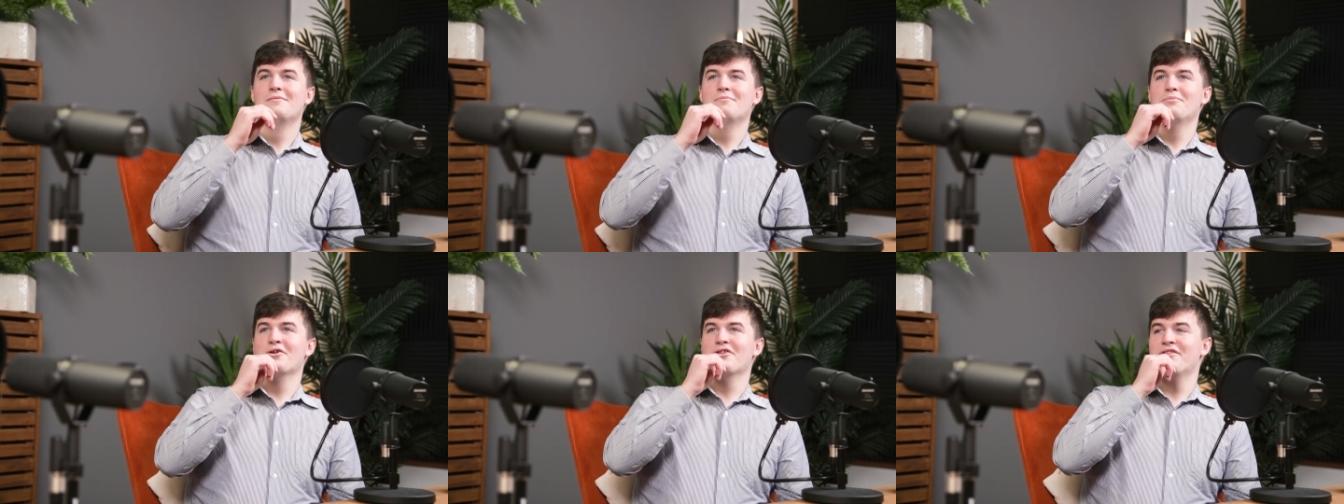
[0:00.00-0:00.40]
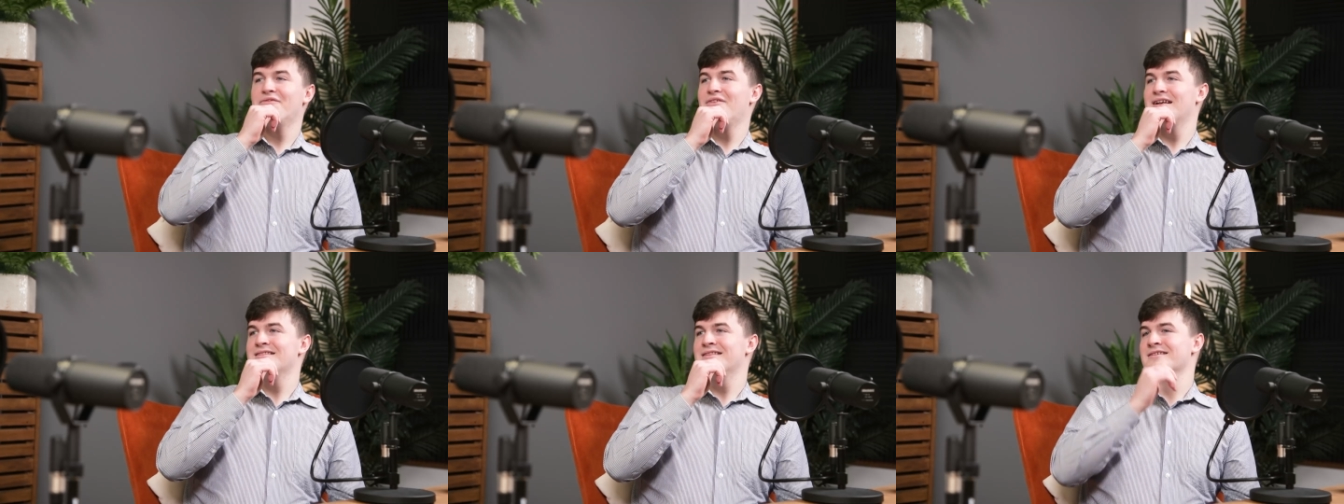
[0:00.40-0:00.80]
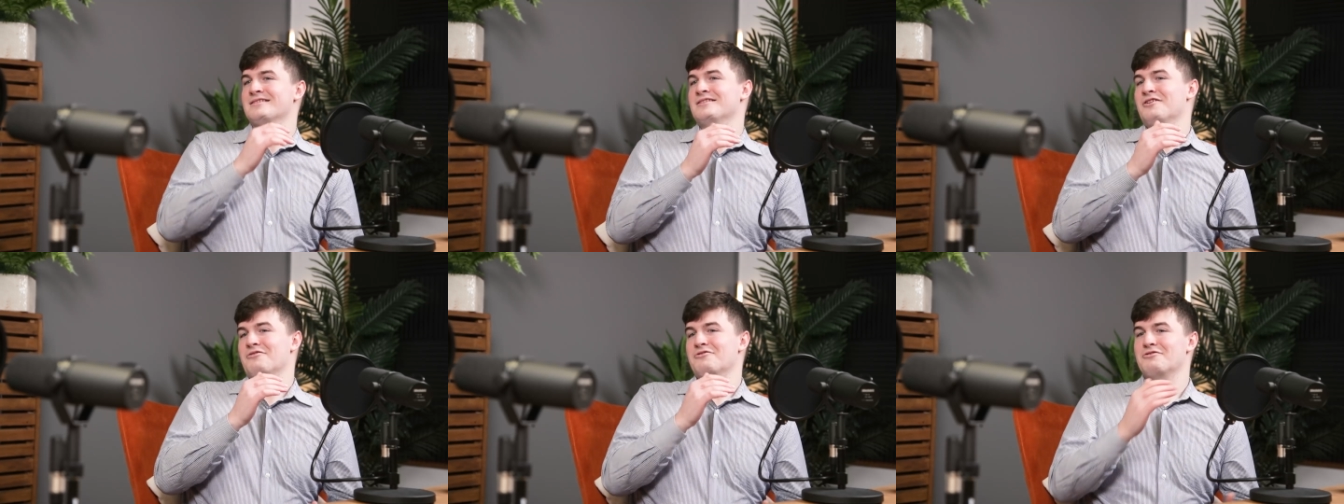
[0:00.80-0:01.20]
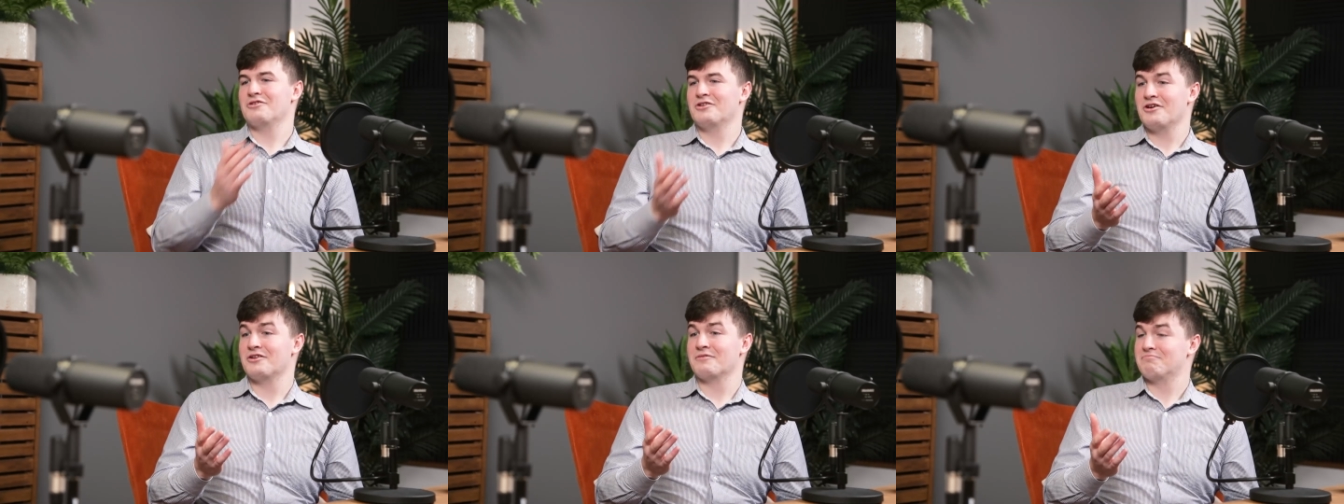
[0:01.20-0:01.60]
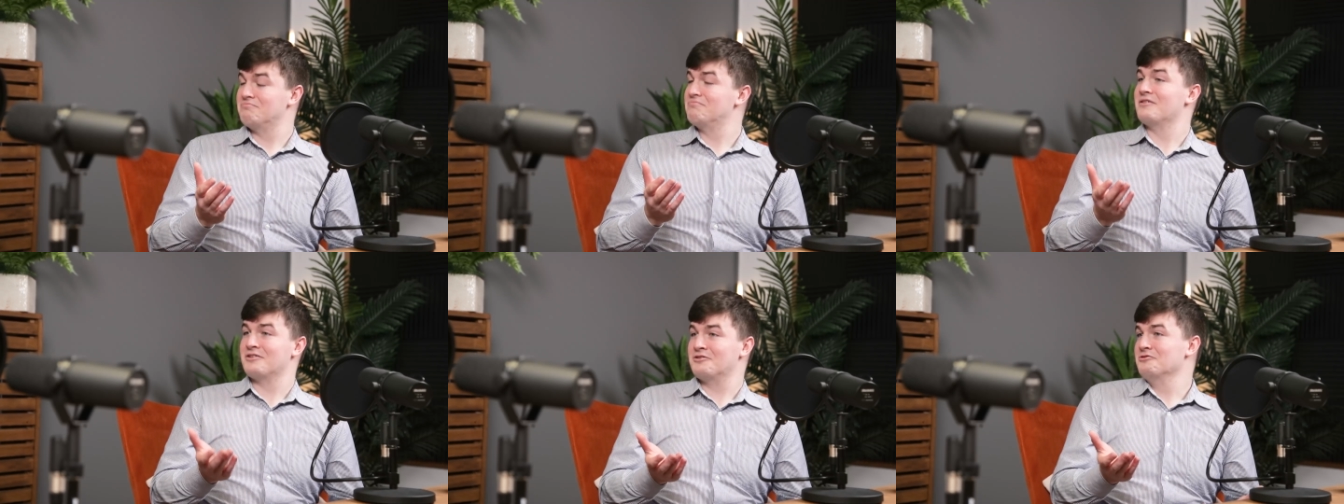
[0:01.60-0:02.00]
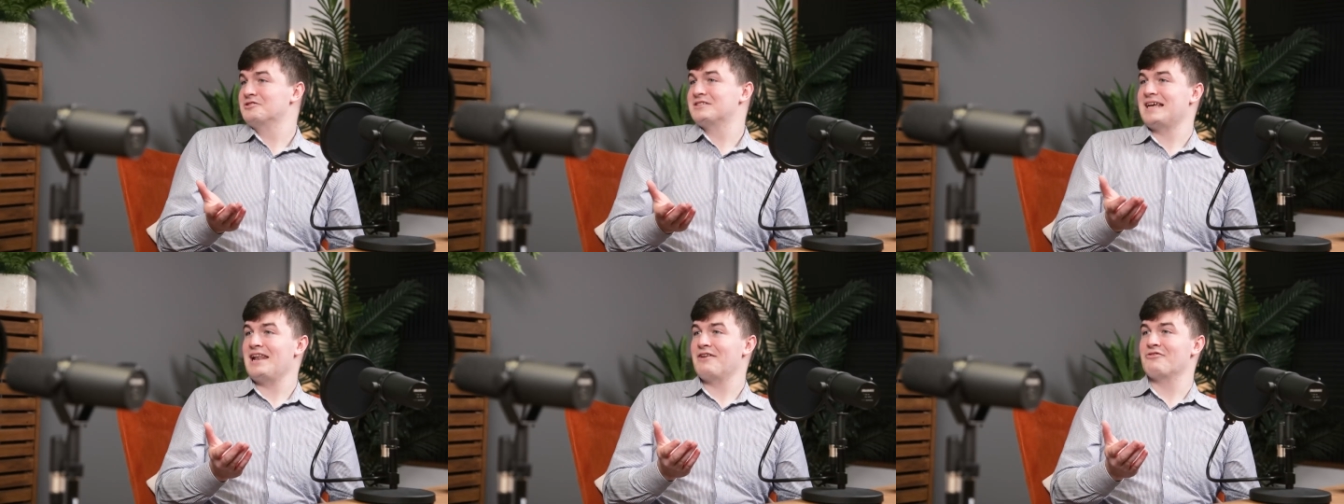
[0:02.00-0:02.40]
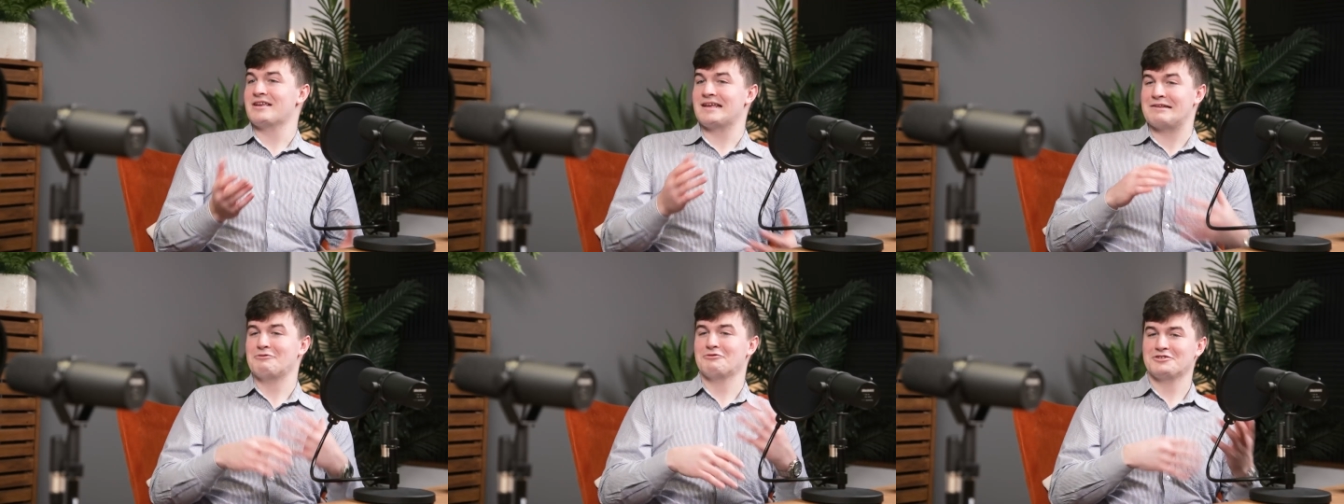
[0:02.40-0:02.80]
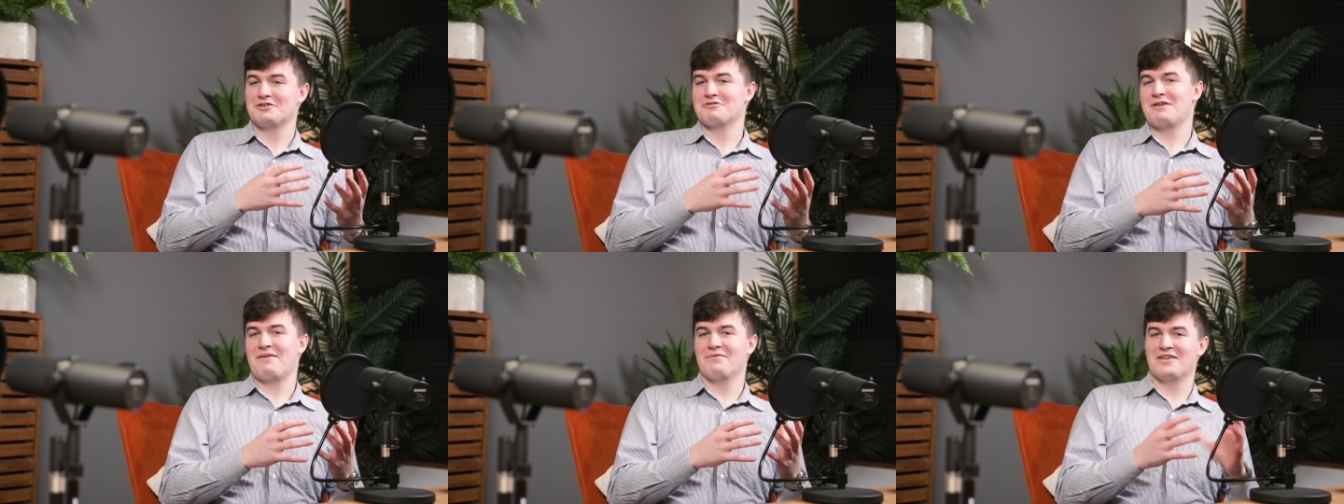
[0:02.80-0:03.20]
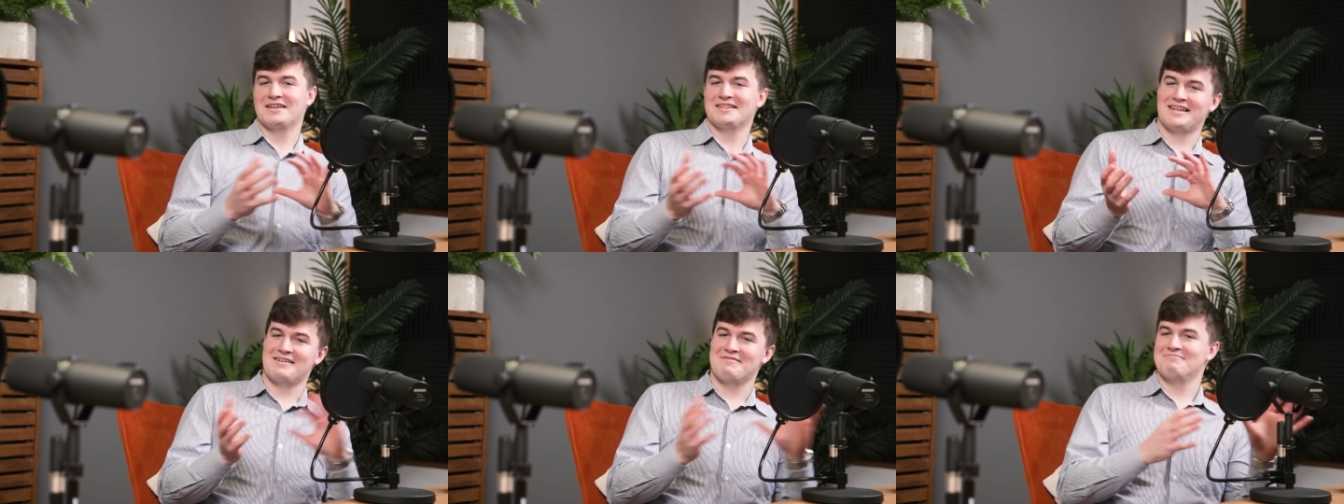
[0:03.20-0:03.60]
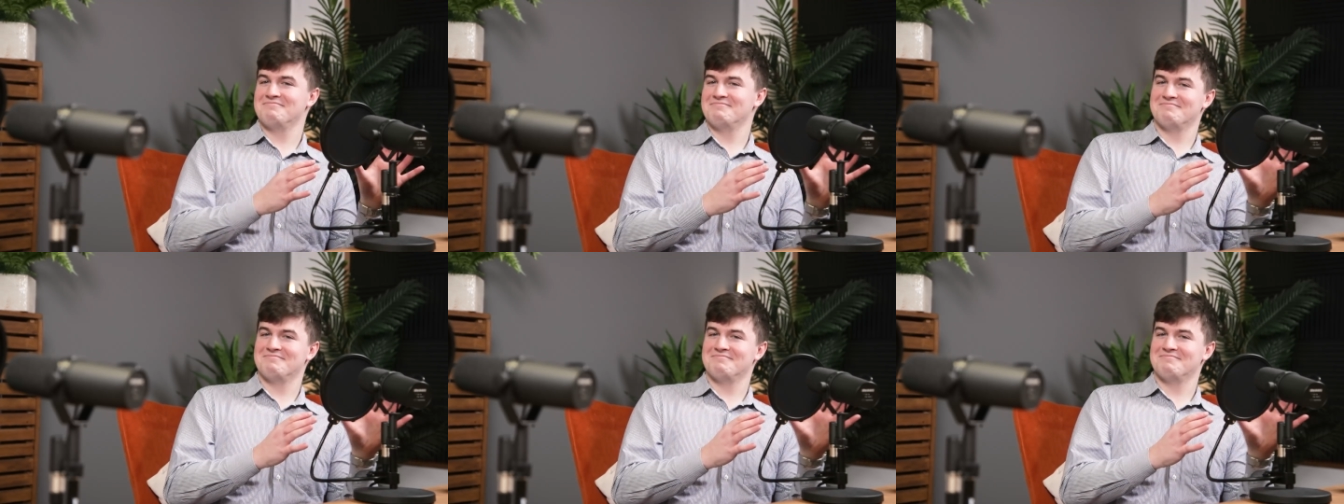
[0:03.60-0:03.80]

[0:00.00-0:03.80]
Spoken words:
But the fact that, you can earn a good salary and also have that debt